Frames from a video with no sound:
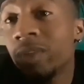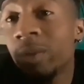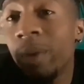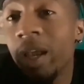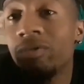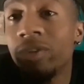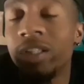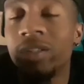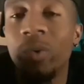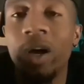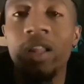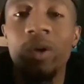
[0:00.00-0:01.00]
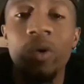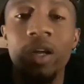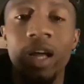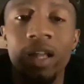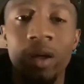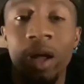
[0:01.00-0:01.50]
the main reason why they
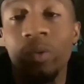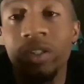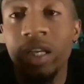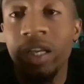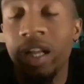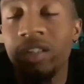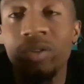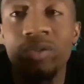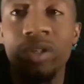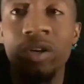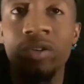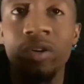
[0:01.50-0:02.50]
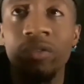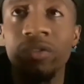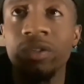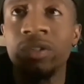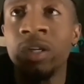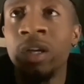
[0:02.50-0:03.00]
won. I would say he had 2
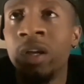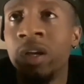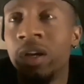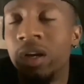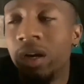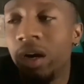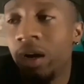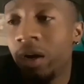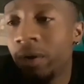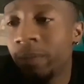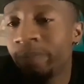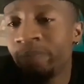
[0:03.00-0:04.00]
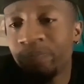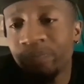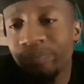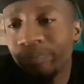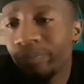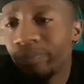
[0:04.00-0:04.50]
turnovers, and
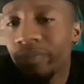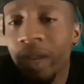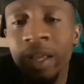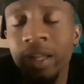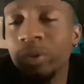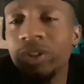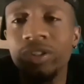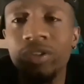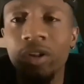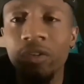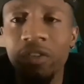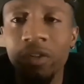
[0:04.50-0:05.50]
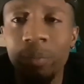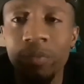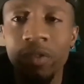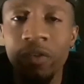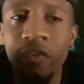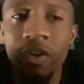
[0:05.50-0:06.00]
he was just all over
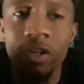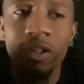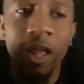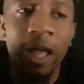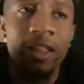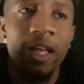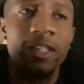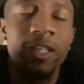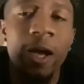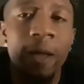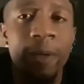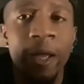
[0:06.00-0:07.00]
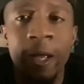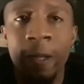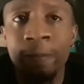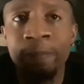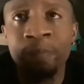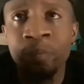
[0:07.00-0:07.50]
the field at that time.
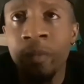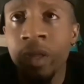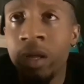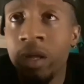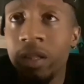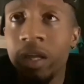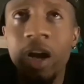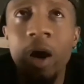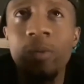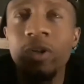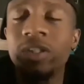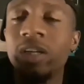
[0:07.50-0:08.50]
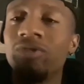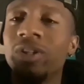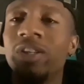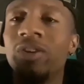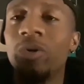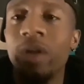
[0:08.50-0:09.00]
And the Cowboys didn't
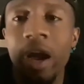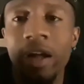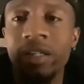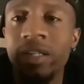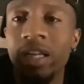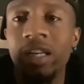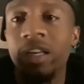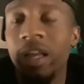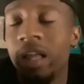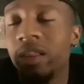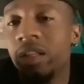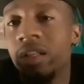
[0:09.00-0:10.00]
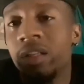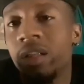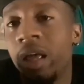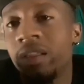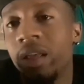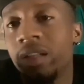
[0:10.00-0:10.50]
really know their identity at
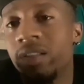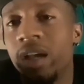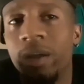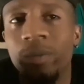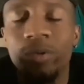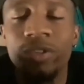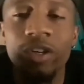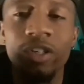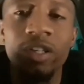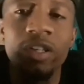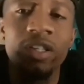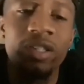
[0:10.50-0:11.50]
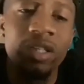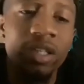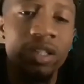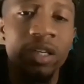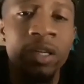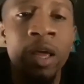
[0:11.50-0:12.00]
that time. It was early in the
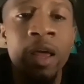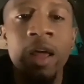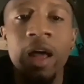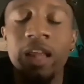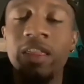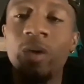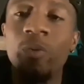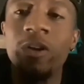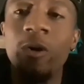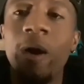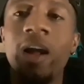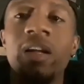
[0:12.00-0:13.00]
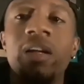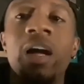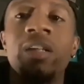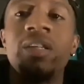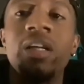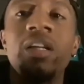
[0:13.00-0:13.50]
season. I think we know our
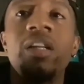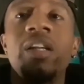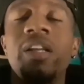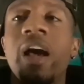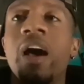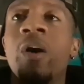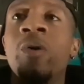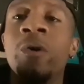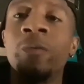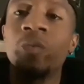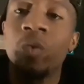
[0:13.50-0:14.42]
identity now.